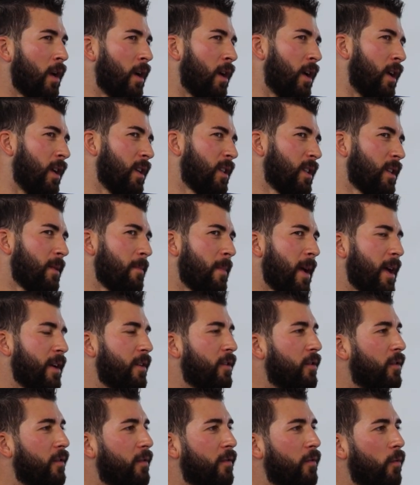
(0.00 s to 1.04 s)
It's a matter
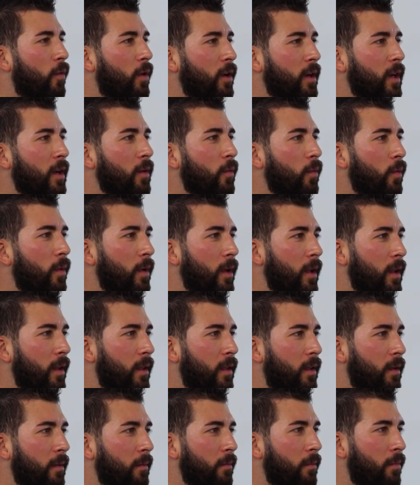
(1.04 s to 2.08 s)
of working
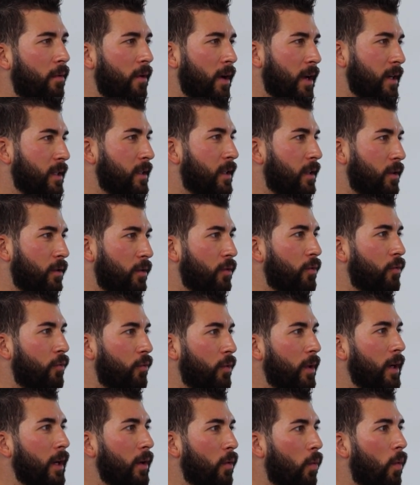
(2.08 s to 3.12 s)
with brands that you
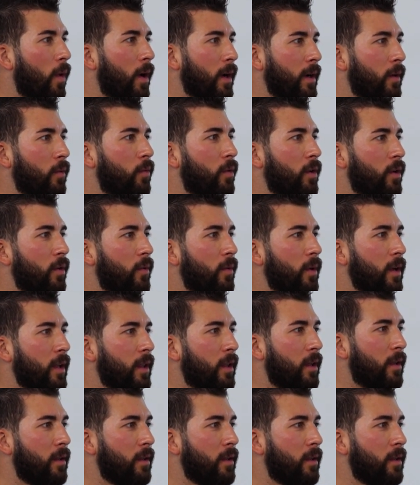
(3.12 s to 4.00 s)
really want to work with,